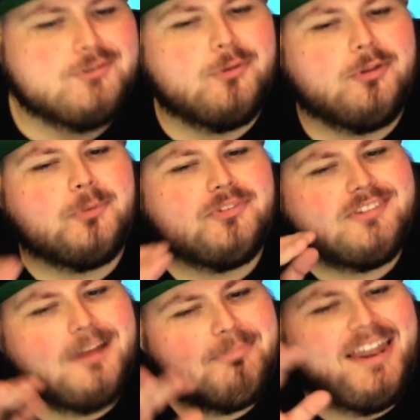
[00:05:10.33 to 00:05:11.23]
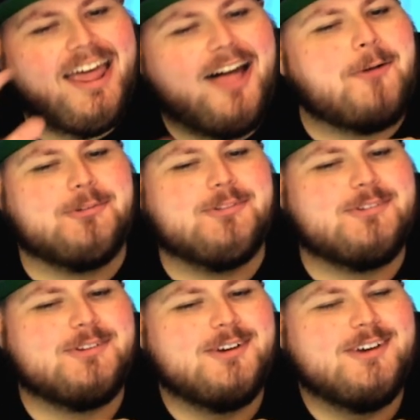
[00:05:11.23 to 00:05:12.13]
So there was something
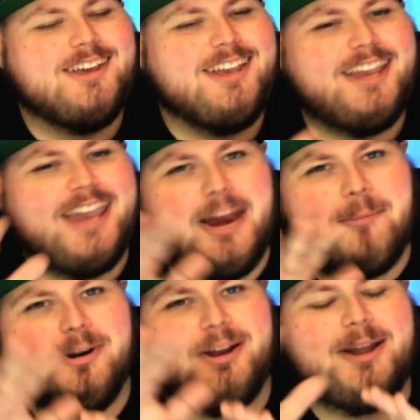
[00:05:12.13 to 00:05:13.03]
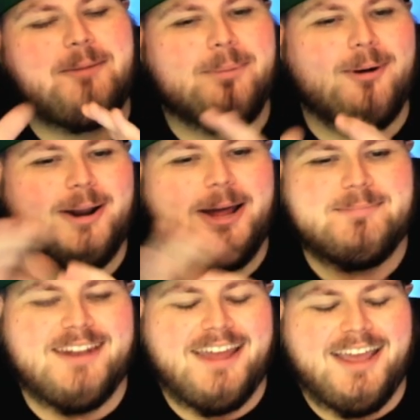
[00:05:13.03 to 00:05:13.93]
else Cameron brought up
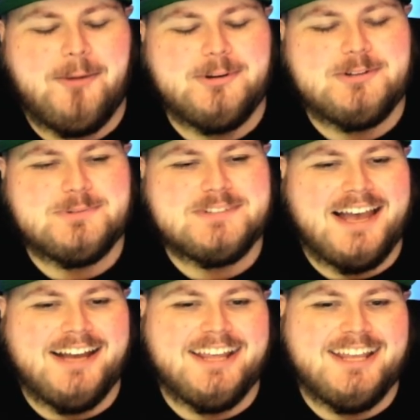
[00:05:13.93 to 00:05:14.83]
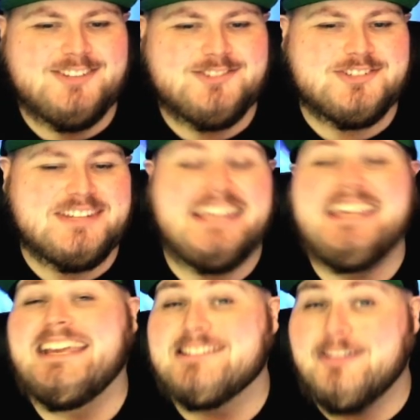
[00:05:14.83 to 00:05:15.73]
today, which was kind of interesting.
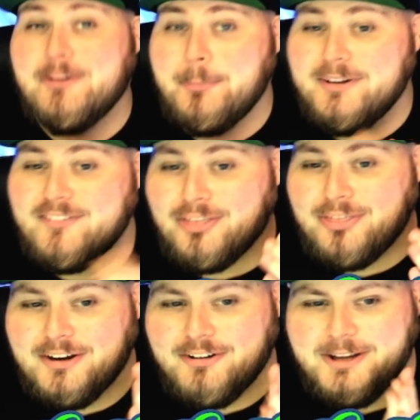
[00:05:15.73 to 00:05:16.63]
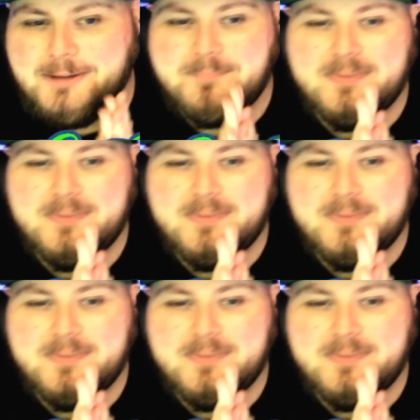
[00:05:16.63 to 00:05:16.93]
He has a little bit of a theory.